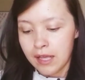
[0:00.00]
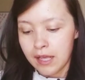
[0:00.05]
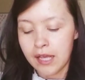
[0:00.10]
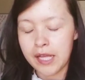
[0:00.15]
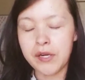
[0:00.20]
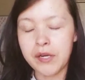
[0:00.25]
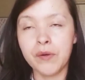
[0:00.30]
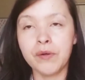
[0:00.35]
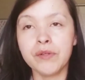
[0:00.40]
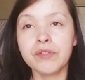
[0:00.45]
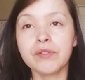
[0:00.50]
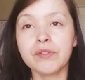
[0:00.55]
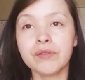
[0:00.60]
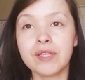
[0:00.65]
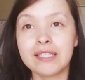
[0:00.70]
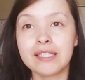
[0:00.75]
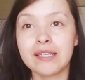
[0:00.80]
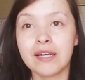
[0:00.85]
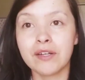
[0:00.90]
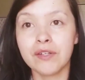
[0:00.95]
And also
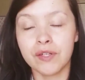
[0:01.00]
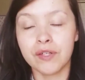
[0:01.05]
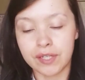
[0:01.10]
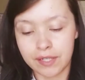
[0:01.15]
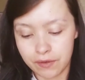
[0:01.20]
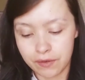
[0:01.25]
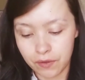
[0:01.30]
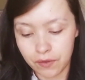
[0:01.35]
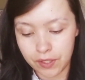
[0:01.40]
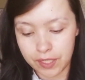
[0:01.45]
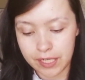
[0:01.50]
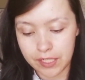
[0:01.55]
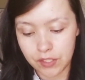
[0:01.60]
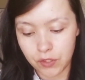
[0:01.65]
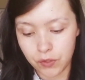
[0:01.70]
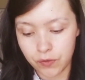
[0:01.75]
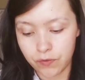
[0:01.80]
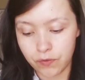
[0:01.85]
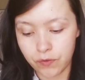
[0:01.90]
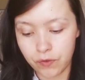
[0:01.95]
that's how you're going to organize
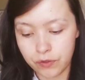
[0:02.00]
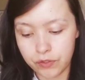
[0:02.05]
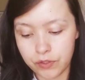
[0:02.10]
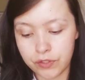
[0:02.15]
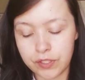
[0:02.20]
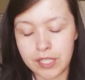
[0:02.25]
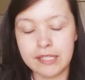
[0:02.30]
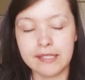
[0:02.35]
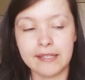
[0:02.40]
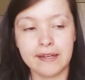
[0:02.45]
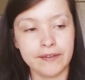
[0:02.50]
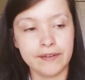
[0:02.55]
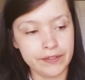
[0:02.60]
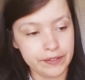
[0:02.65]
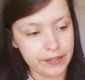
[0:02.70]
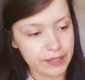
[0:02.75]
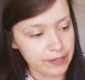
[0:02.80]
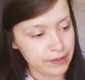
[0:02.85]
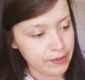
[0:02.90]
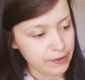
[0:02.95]
your folder. That's how
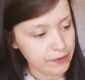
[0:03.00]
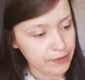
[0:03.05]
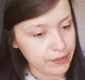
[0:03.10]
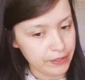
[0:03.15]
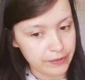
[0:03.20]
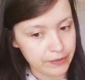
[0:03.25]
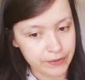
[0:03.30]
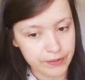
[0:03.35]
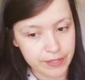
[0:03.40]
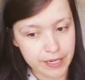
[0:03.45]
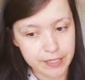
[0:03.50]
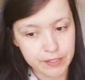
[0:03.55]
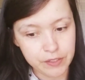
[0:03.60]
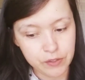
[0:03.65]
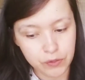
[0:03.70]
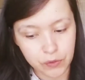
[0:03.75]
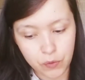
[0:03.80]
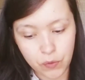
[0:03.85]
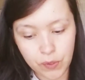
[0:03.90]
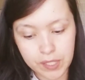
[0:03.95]
you're going to organize
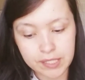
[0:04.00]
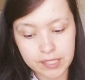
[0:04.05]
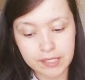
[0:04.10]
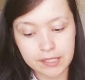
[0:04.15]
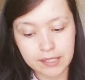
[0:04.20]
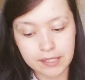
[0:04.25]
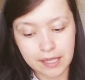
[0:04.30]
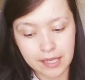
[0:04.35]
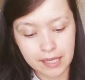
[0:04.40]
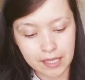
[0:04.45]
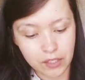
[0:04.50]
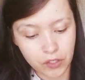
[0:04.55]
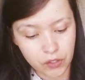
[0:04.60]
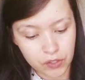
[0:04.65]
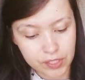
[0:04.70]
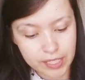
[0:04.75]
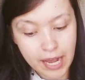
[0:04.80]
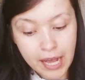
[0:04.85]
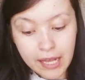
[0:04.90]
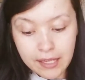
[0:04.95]
your quizzes and your
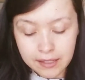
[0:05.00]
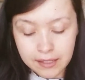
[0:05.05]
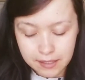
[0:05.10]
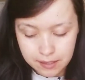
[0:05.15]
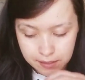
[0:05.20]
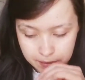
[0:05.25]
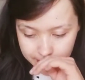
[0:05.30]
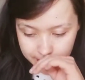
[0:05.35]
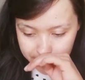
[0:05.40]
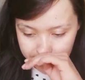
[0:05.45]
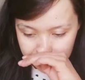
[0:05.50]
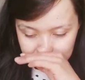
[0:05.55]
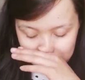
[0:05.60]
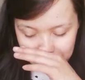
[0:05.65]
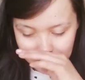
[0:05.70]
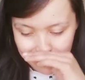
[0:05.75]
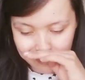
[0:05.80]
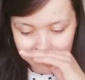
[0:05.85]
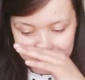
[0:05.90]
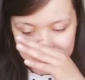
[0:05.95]
tests as
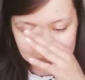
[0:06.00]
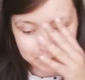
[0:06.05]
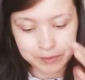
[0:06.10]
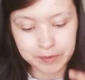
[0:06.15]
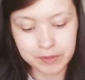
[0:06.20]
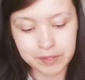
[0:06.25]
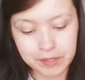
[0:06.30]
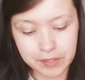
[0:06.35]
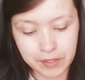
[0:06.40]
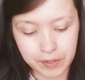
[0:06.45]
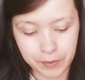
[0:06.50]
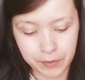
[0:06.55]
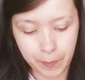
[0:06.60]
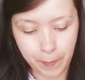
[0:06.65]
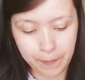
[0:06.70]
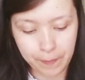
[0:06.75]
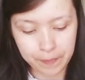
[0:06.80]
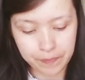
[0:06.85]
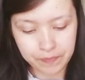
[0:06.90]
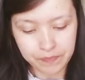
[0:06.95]
well. So
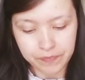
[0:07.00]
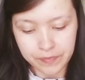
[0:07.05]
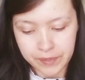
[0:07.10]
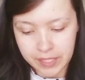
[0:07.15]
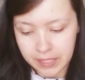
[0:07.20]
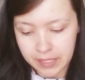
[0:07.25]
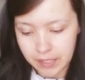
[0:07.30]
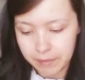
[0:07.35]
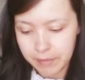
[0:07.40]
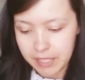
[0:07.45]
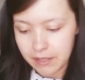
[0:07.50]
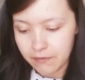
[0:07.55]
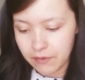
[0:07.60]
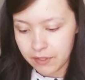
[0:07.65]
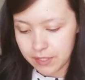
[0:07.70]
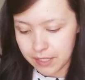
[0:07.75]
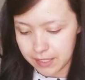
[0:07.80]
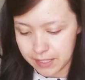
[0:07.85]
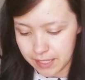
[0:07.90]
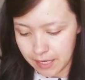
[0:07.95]
let me give you
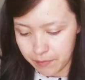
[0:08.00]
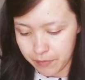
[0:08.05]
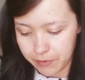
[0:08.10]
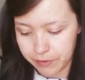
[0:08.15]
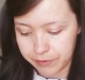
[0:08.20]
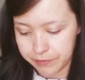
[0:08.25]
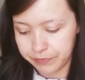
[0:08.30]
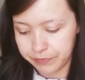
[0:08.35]
an example.